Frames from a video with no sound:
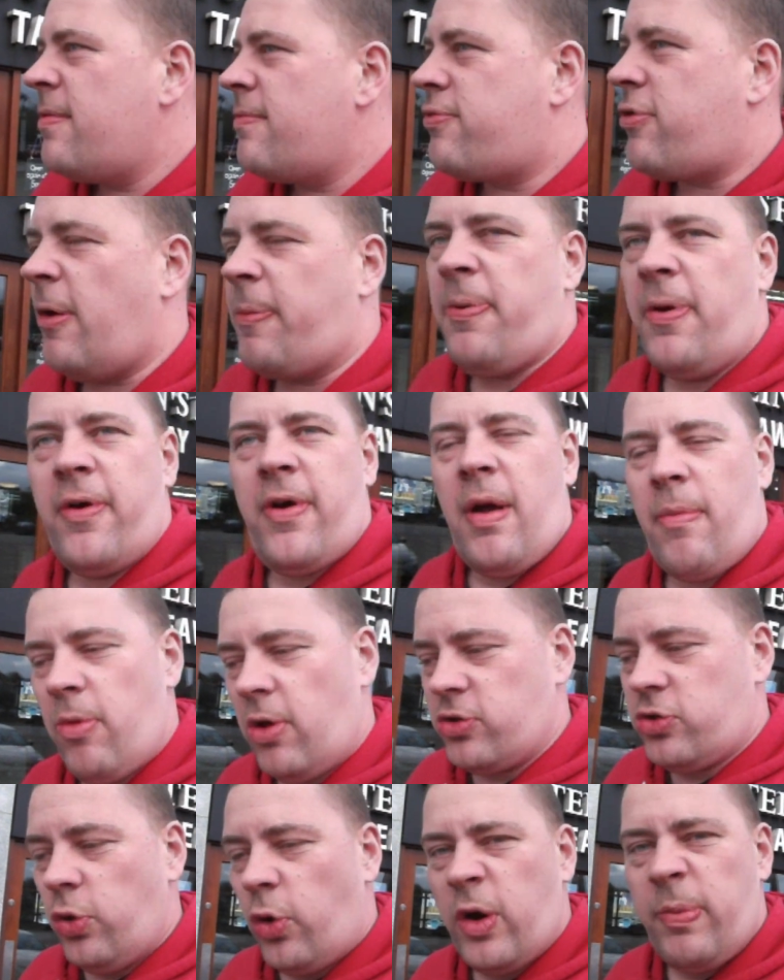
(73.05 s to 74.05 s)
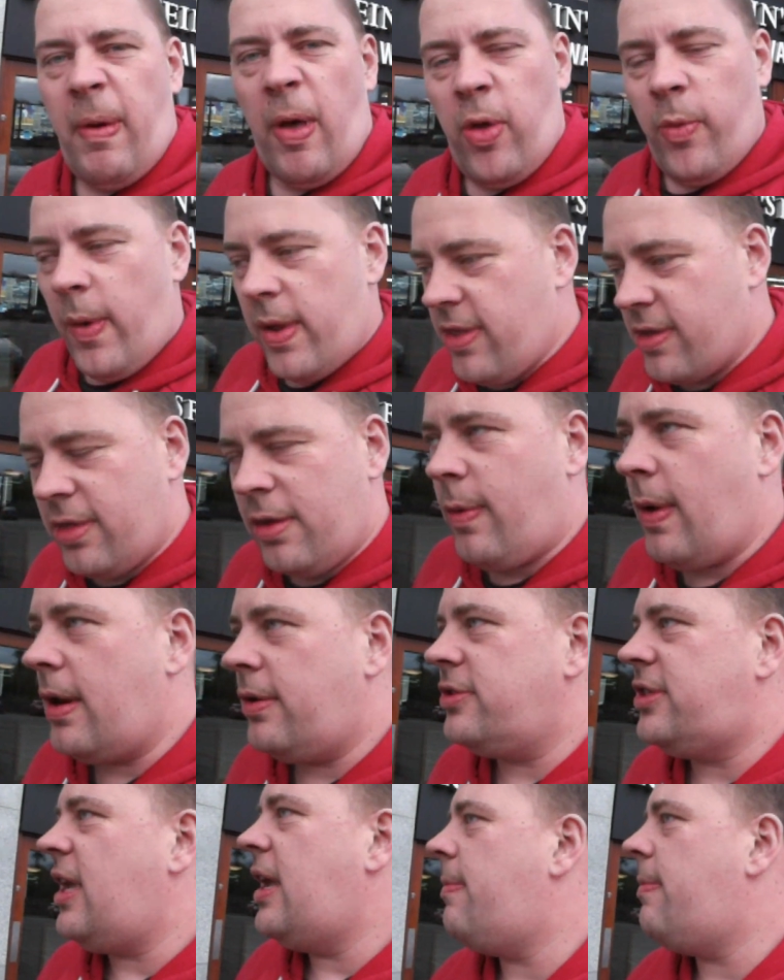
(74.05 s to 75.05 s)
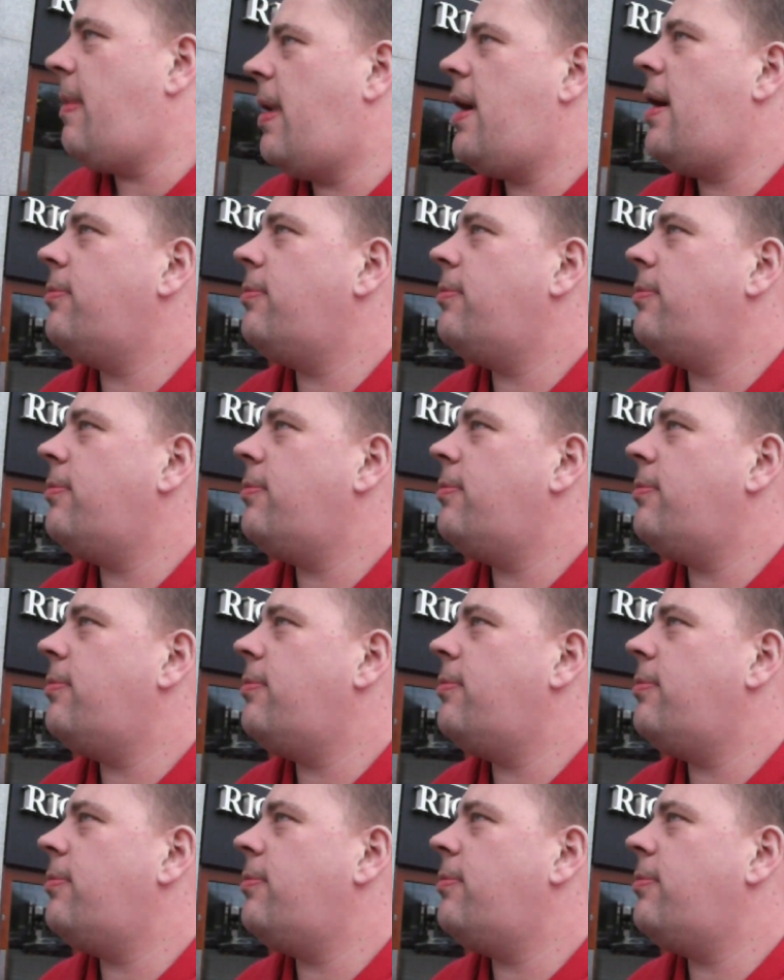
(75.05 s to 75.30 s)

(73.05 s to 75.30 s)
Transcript: proper, I'm not talking about the wind in the willows here, mate,